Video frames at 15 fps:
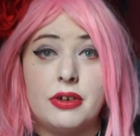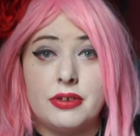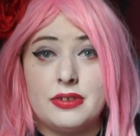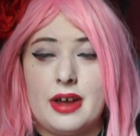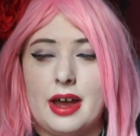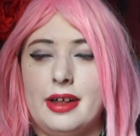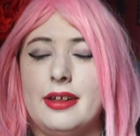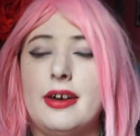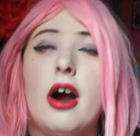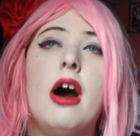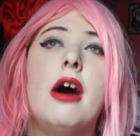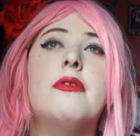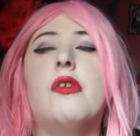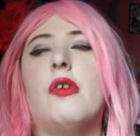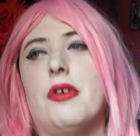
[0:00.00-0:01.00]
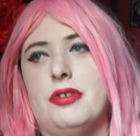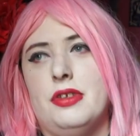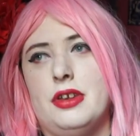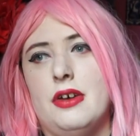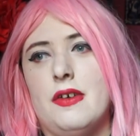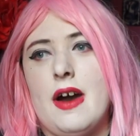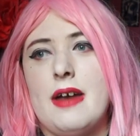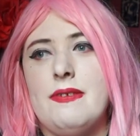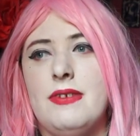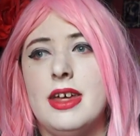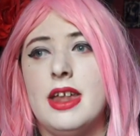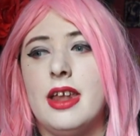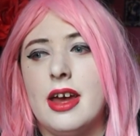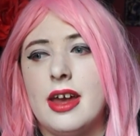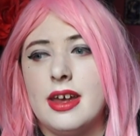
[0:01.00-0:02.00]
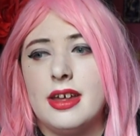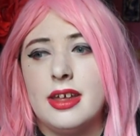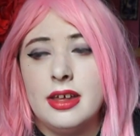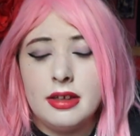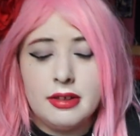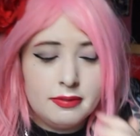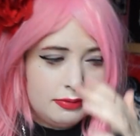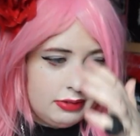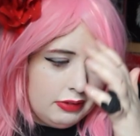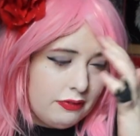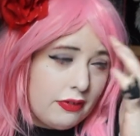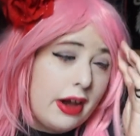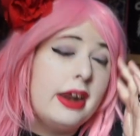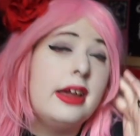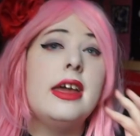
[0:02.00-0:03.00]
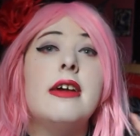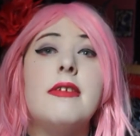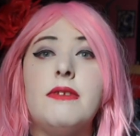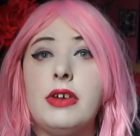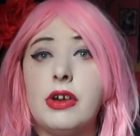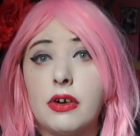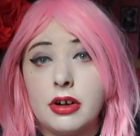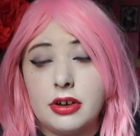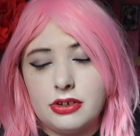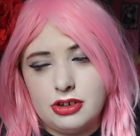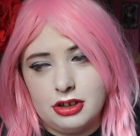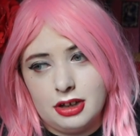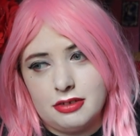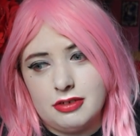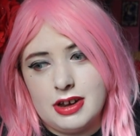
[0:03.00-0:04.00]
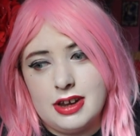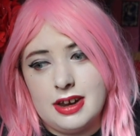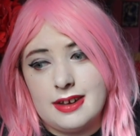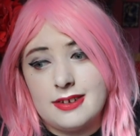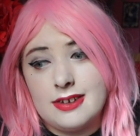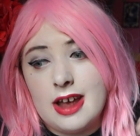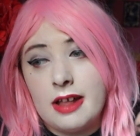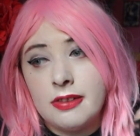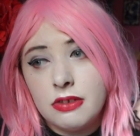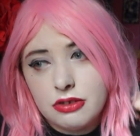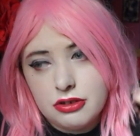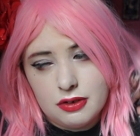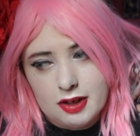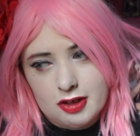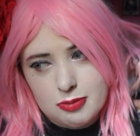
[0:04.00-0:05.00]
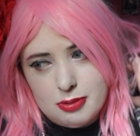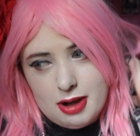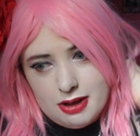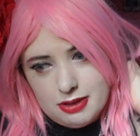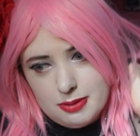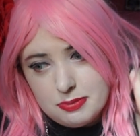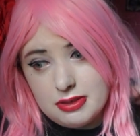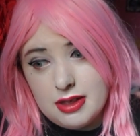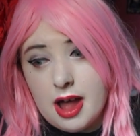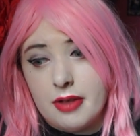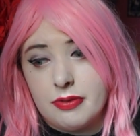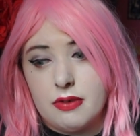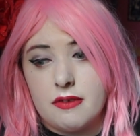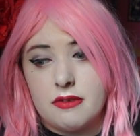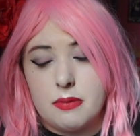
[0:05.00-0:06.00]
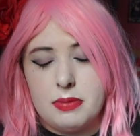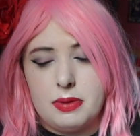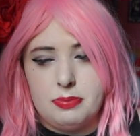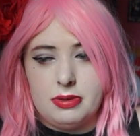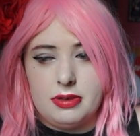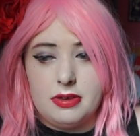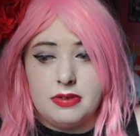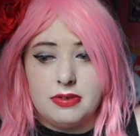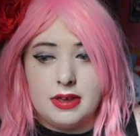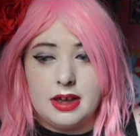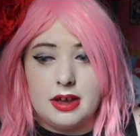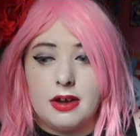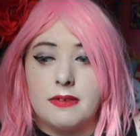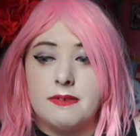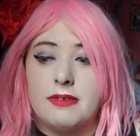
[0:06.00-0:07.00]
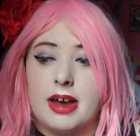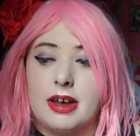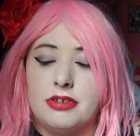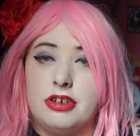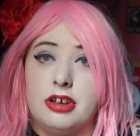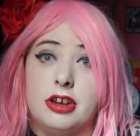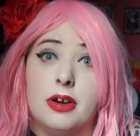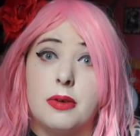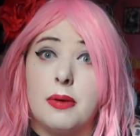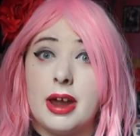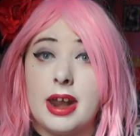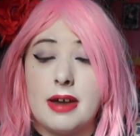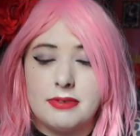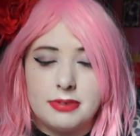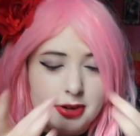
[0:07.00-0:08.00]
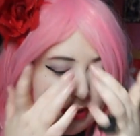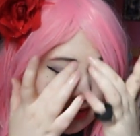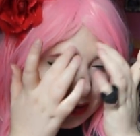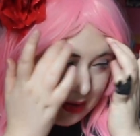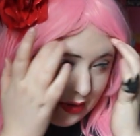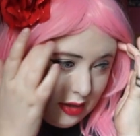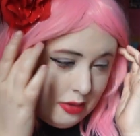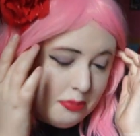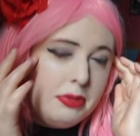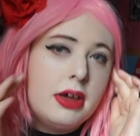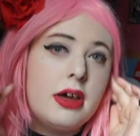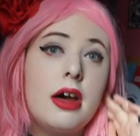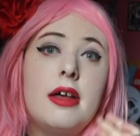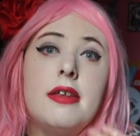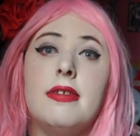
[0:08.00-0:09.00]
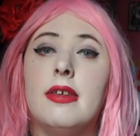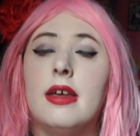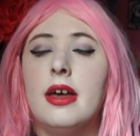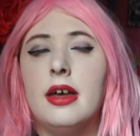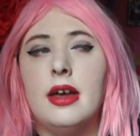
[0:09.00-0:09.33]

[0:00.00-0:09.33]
your style? Of course they do. I feel like you've got to give your children a chance to express themselves, whether it be music or fashion or whatever. Because